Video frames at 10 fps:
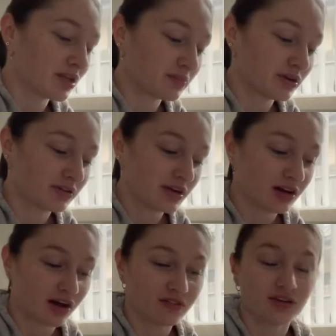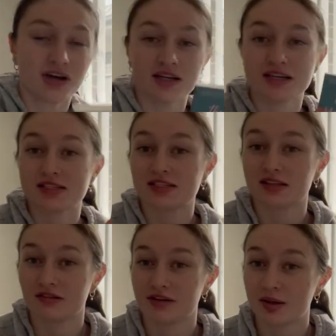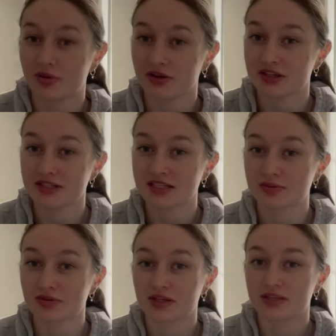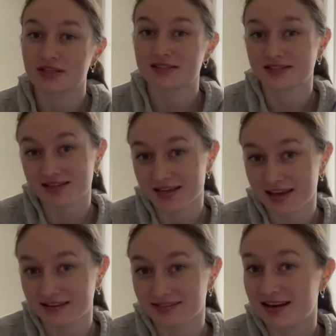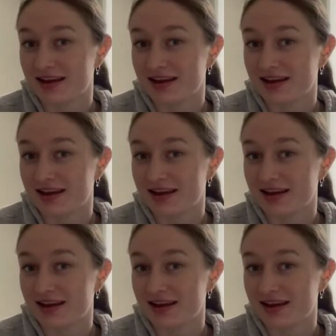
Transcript: I'm going to read after is The Love Hypothesis because, again,